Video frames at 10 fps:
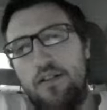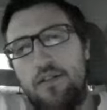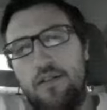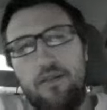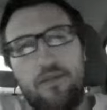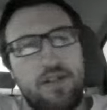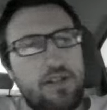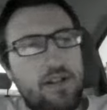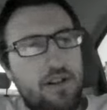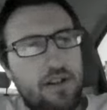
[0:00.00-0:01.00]
If it's
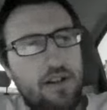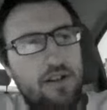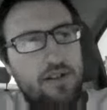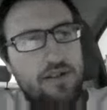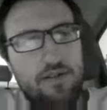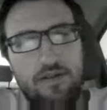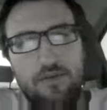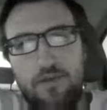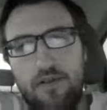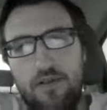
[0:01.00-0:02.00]
not canceled, we
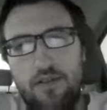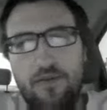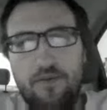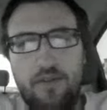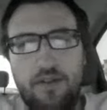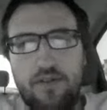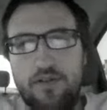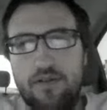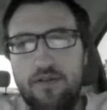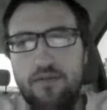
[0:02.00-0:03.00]
call
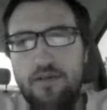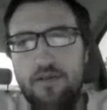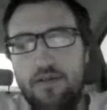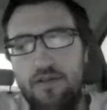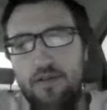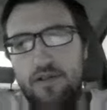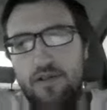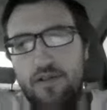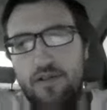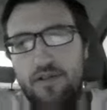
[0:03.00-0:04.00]
ffn with
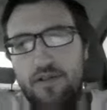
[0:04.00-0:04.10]
args.